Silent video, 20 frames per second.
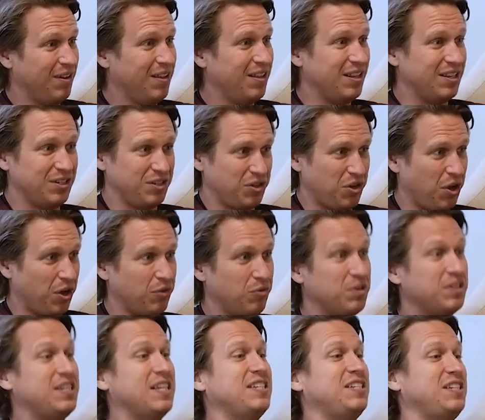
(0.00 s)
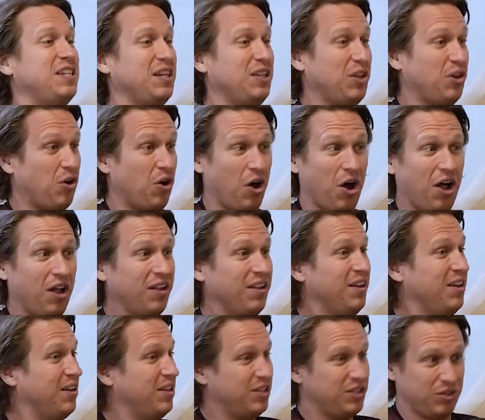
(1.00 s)
This is called resisting the call.
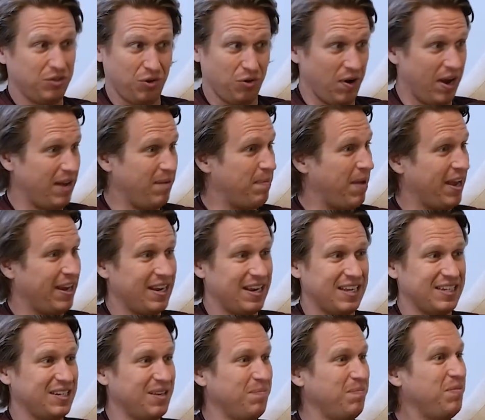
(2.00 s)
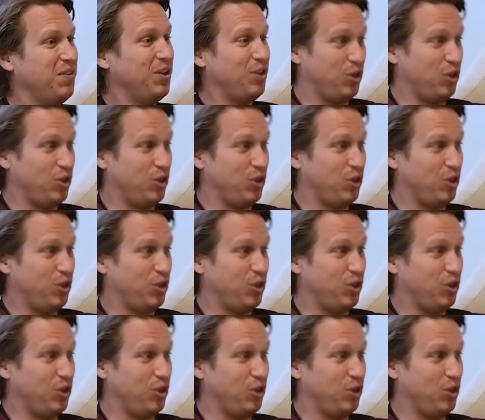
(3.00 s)
It's a great mechanism.